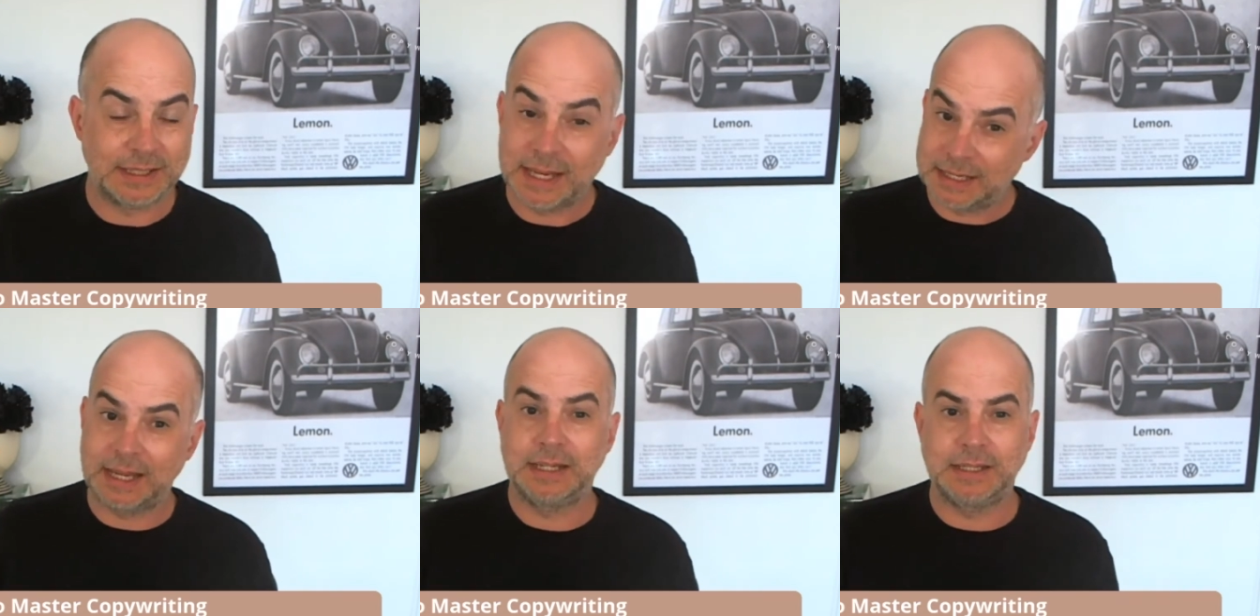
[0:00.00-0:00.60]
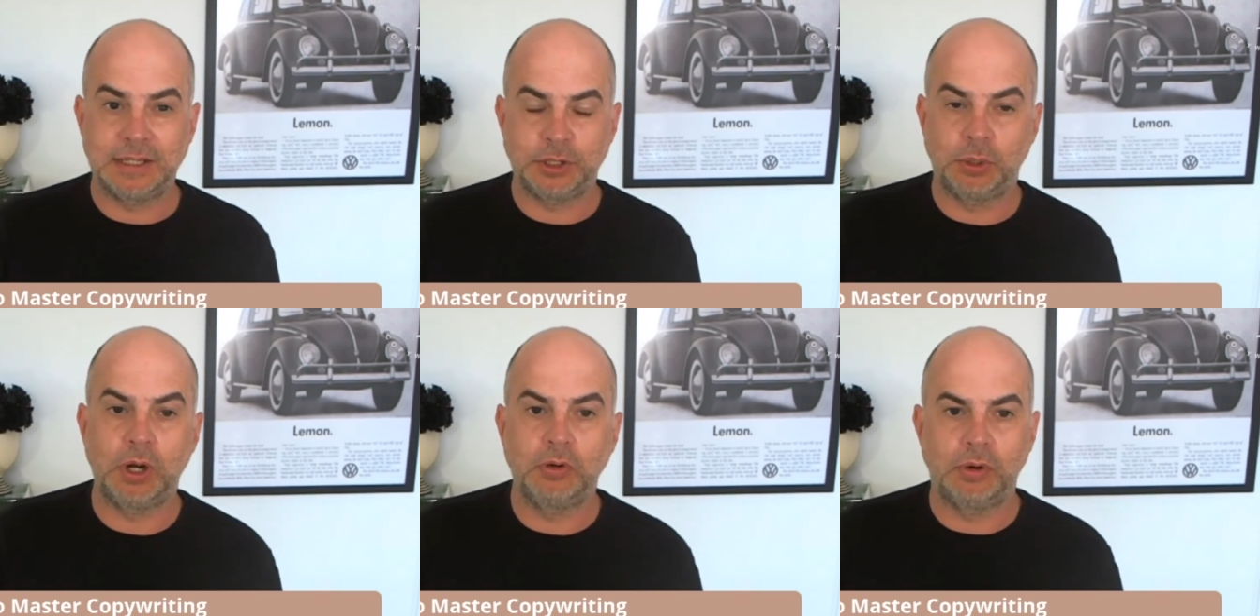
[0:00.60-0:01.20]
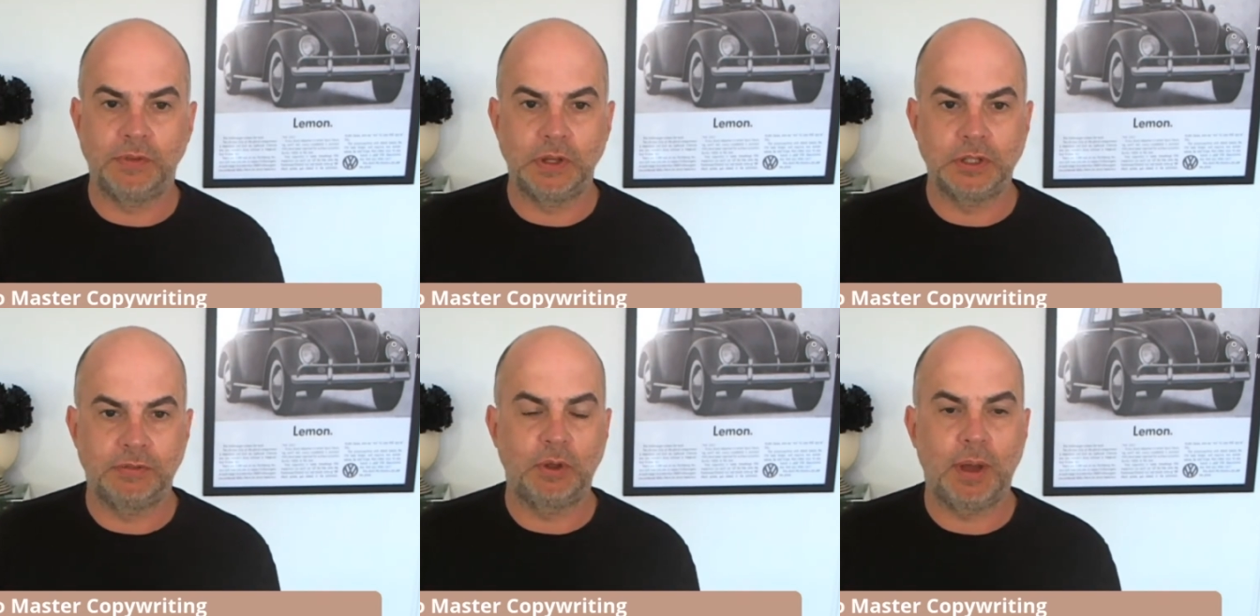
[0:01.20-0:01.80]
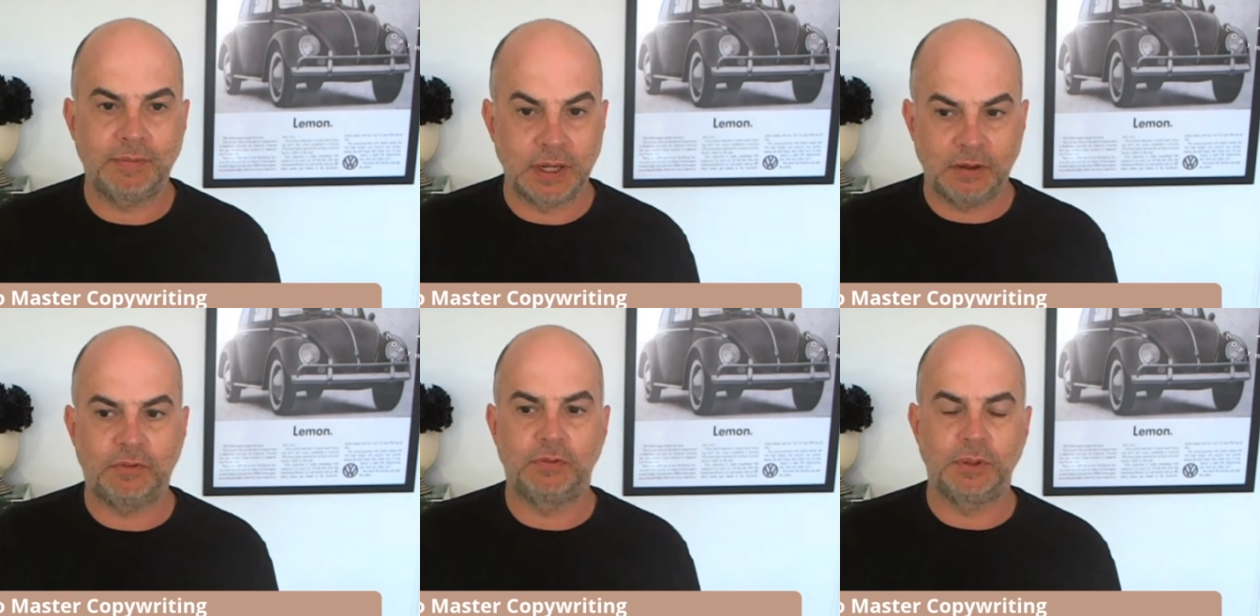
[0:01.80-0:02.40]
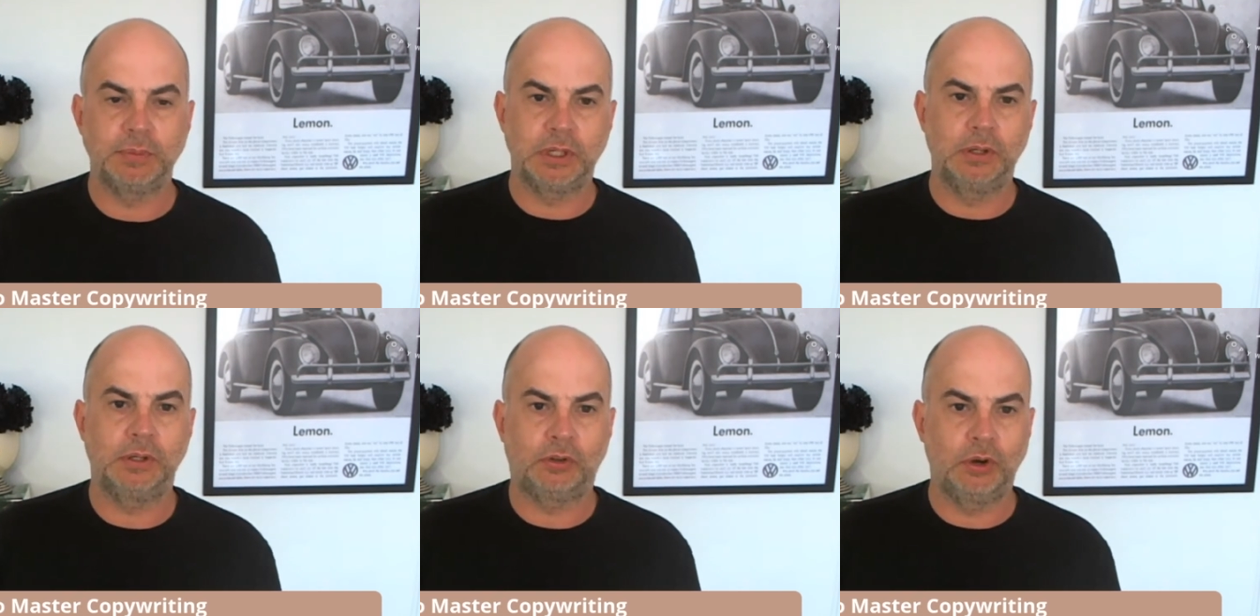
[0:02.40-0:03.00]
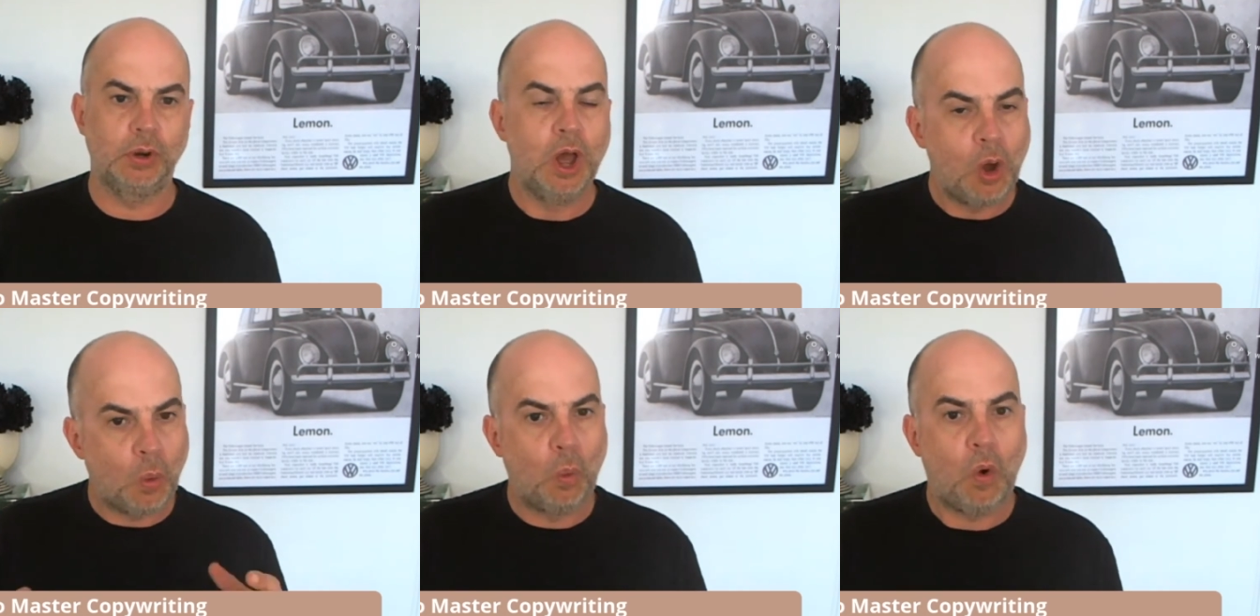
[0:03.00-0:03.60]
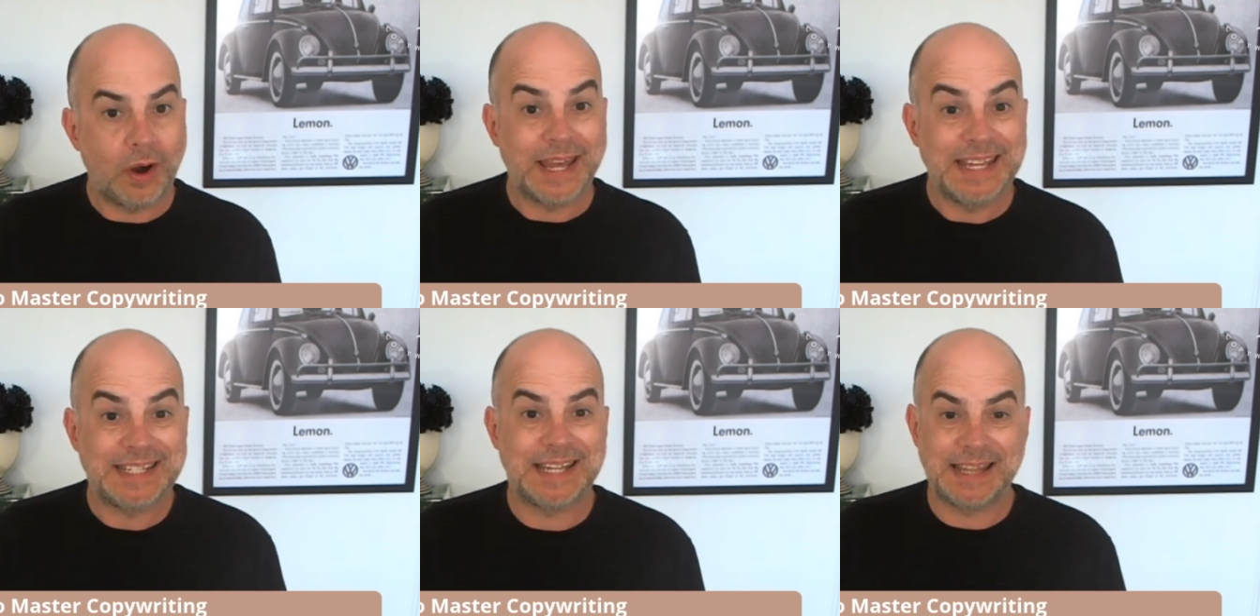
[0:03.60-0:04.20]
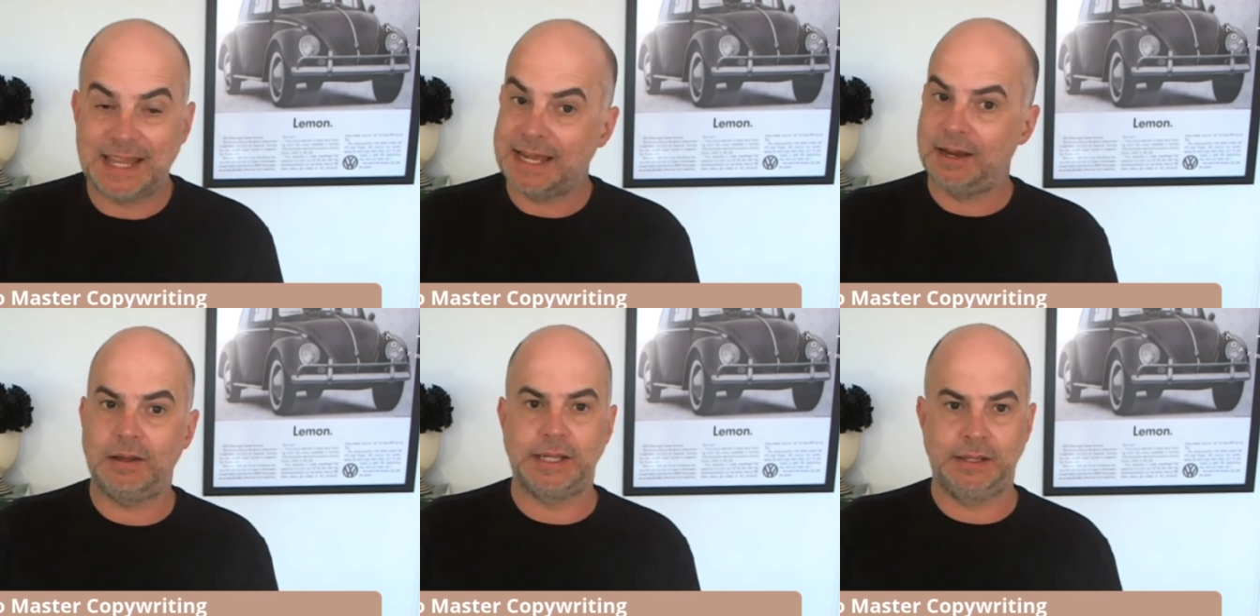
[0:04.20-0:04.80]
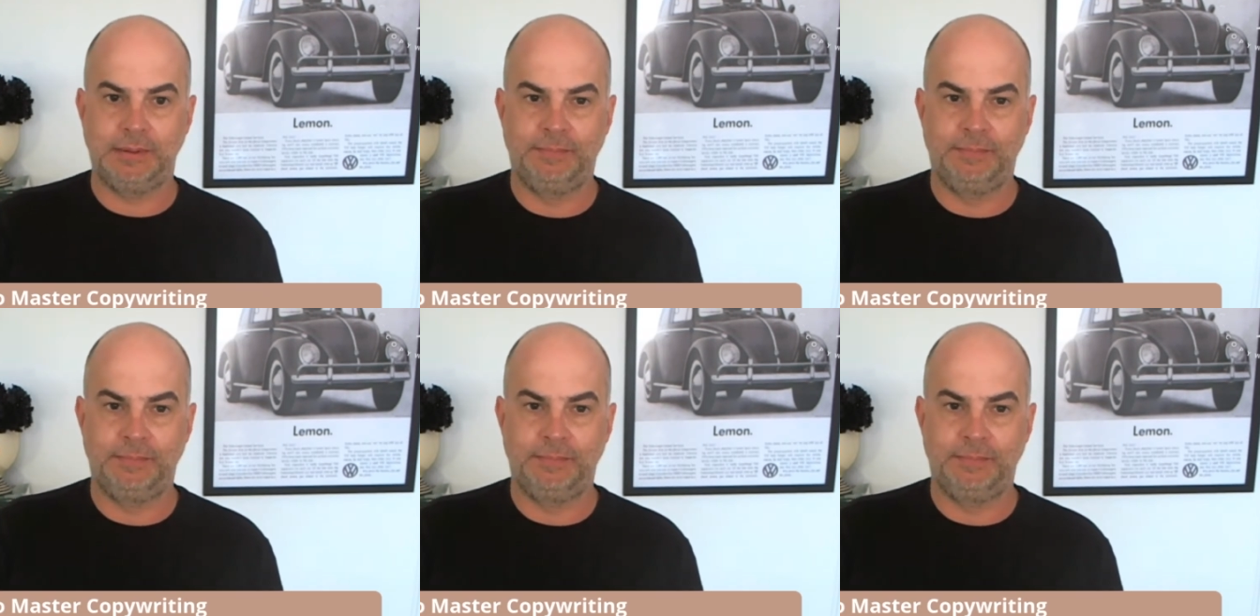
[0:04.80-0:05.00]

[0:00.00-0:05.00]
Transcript: and indeed your own reviews, if you have enough of them to look through, what is it they like